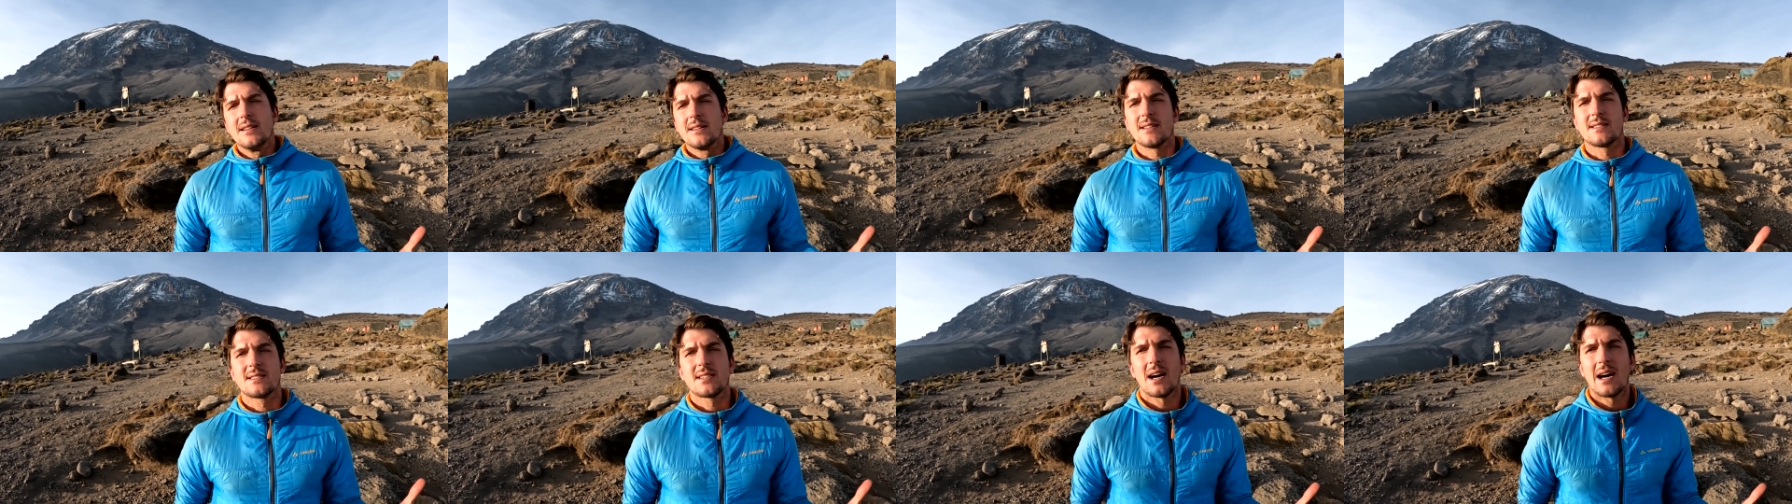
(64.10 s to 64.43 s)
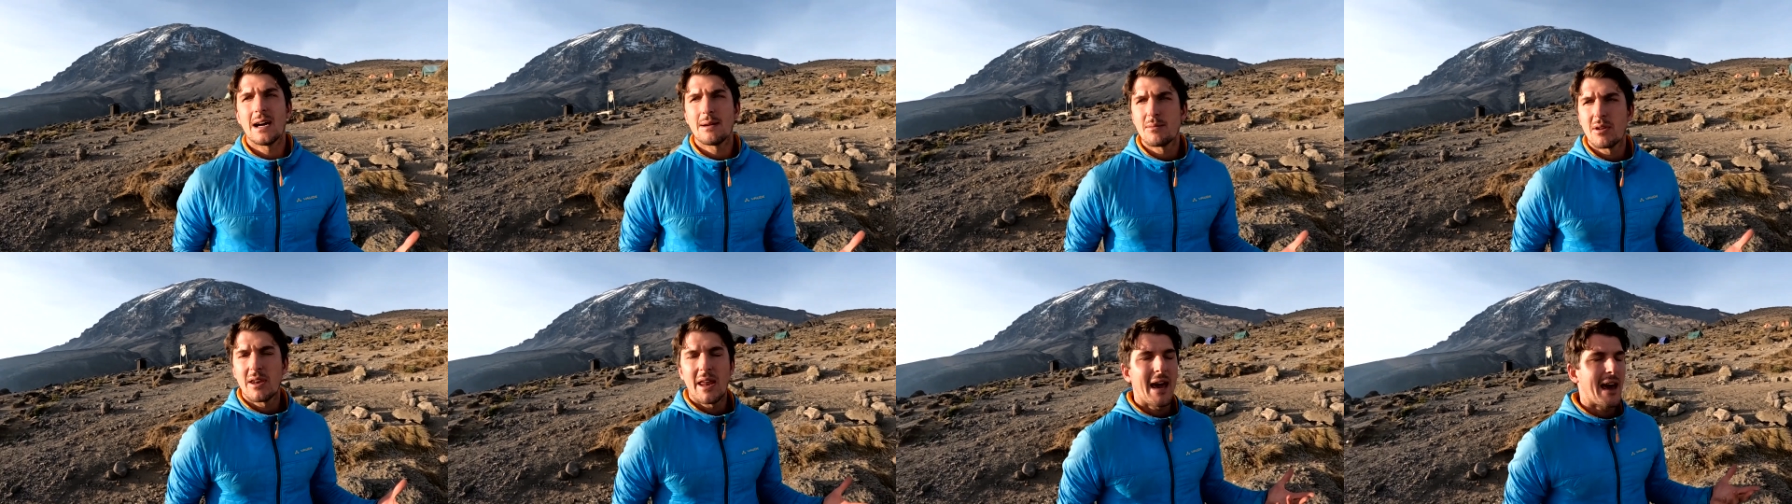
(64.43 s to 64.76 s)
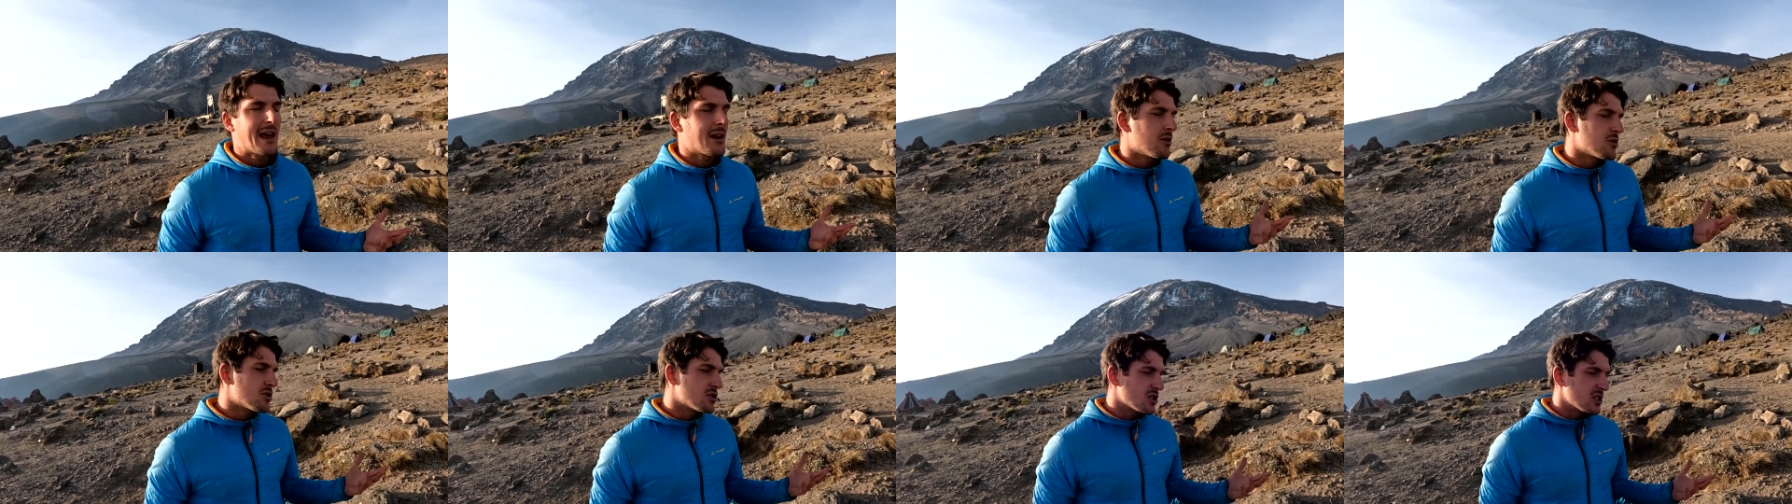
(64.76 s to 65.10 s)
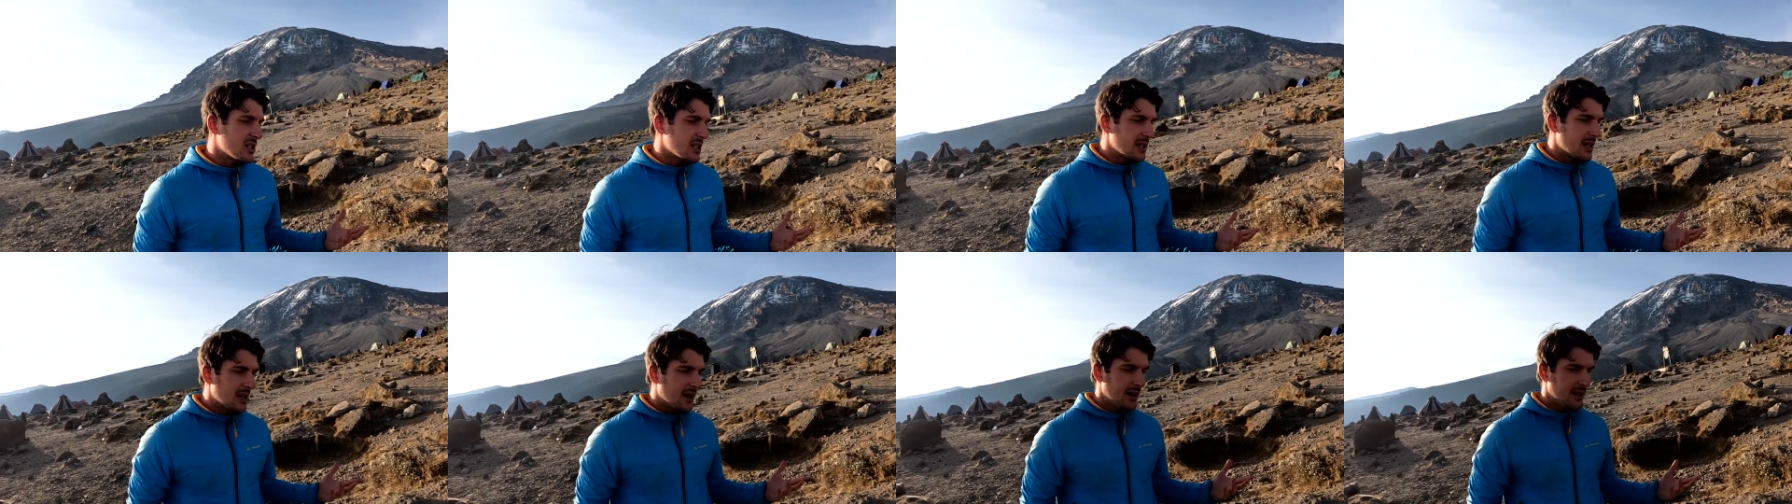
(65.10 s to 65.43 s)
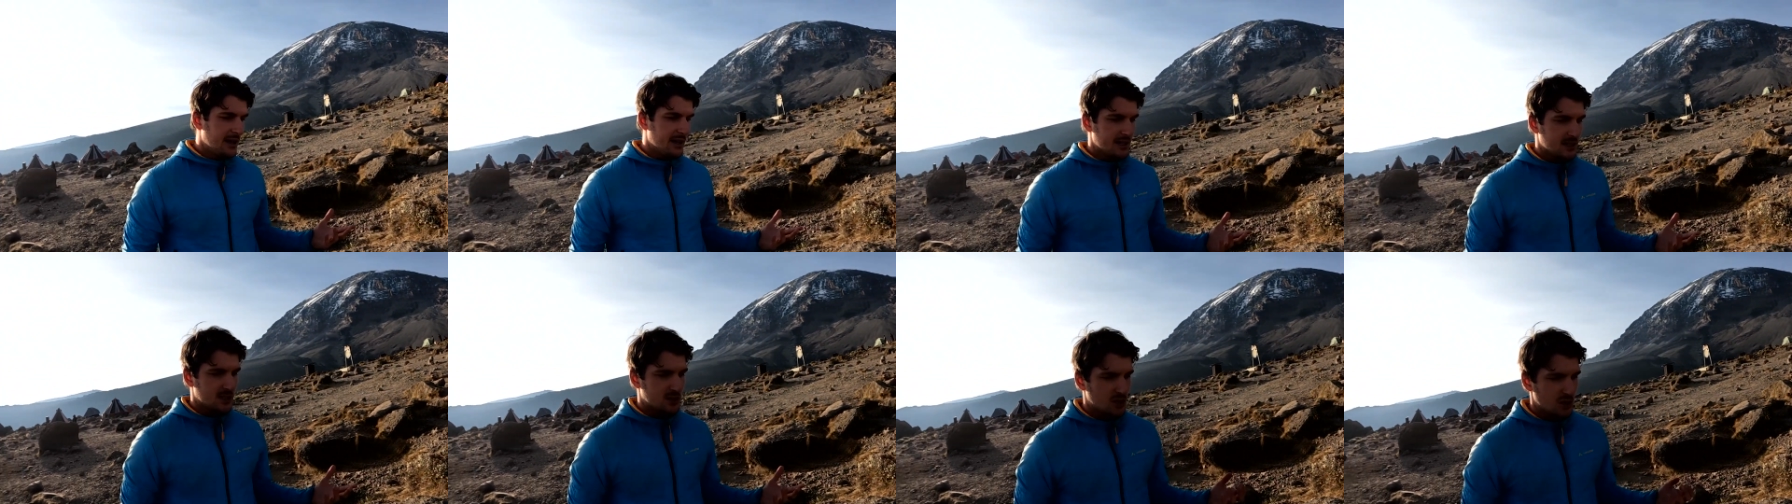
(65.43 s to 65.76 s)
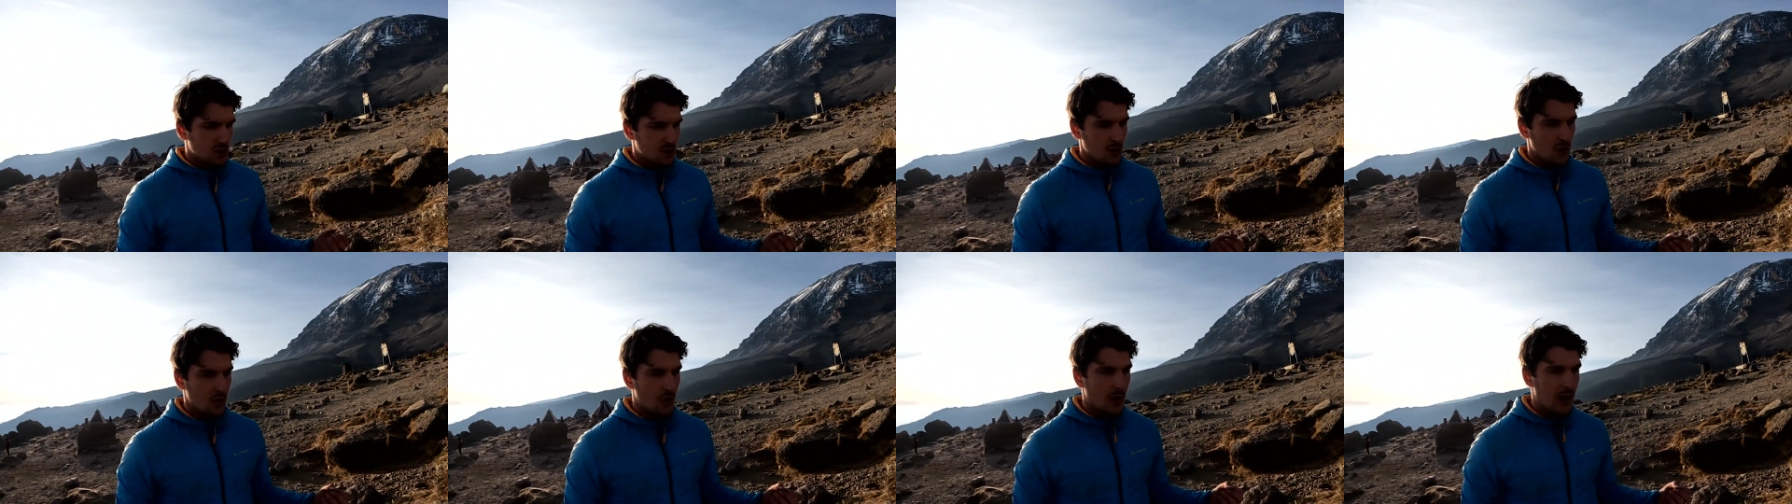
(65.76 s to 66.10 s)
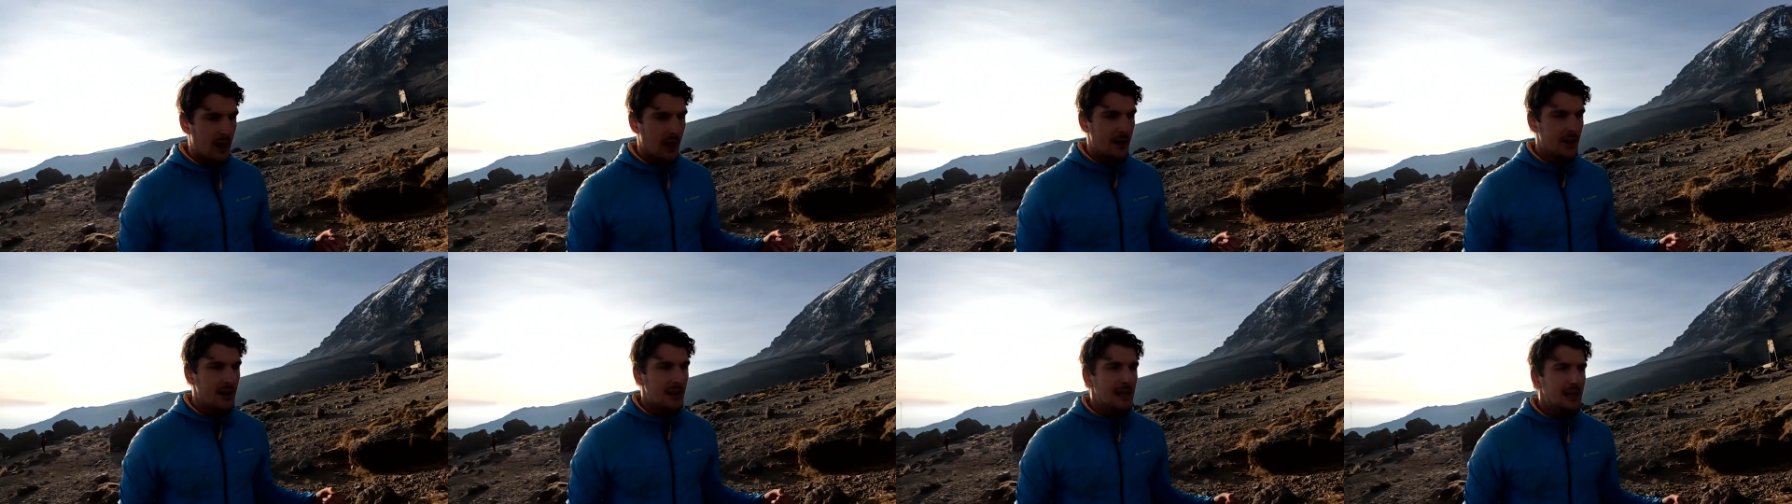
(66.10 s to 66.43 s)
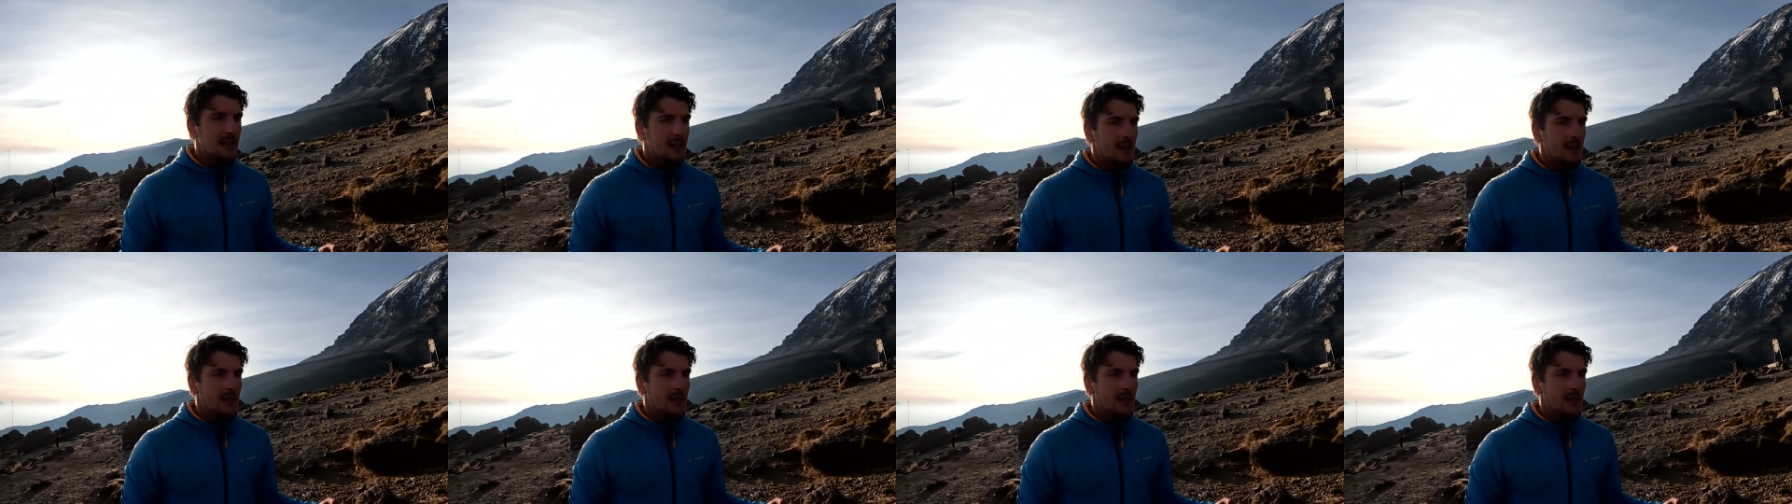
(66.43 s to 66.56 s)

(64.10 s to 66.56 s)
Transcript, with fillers: the time and energy to uh,